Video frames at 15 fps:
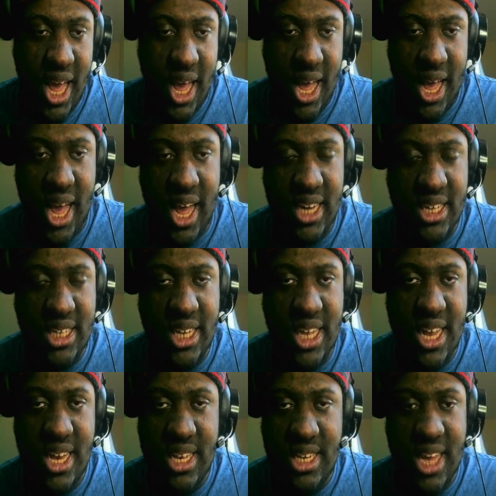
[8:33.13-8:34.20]
I, I just
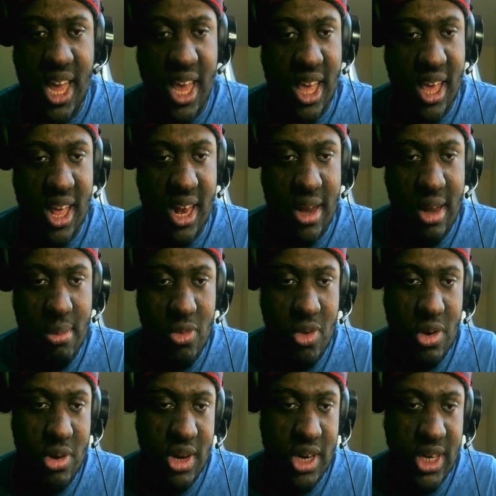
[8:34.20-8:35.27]
couldn't take it
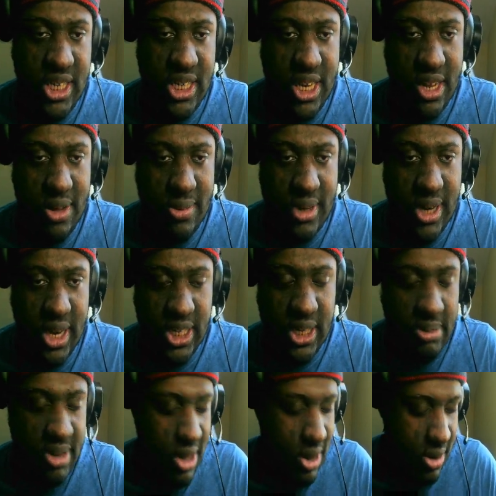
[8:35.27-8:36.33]
anymore and stuff that's
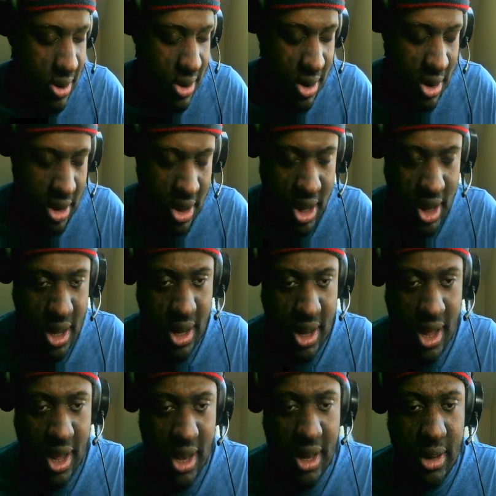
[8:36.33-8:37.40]
been going on,
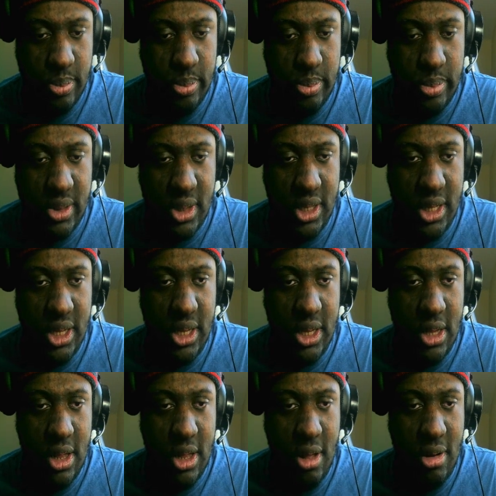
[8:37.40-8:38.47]
and
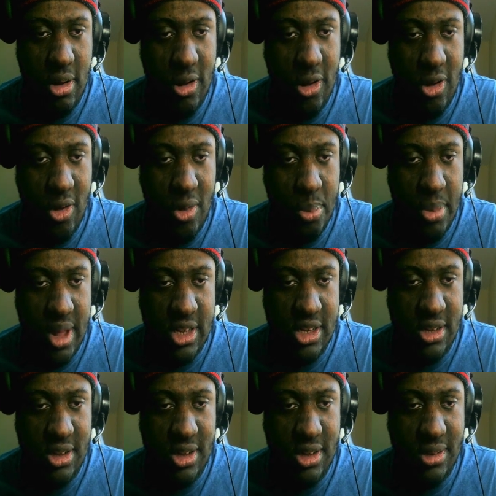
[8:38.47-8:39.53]
you know the whole
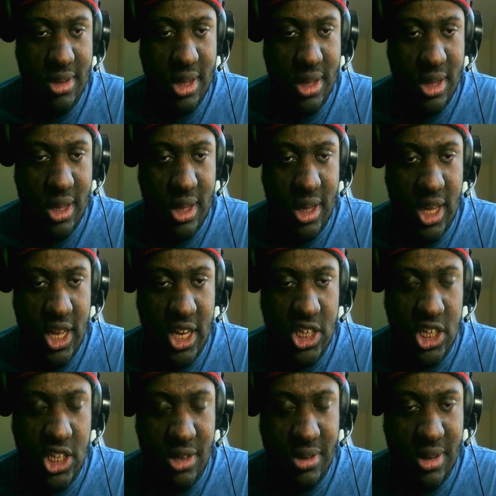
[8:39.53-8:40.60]
mental
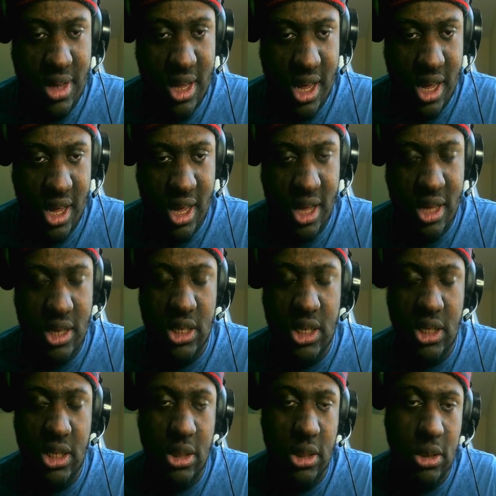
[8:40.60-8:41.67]
issue things,
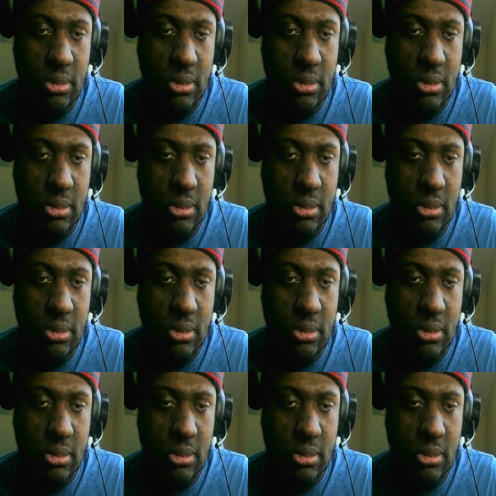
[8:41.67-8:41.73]
and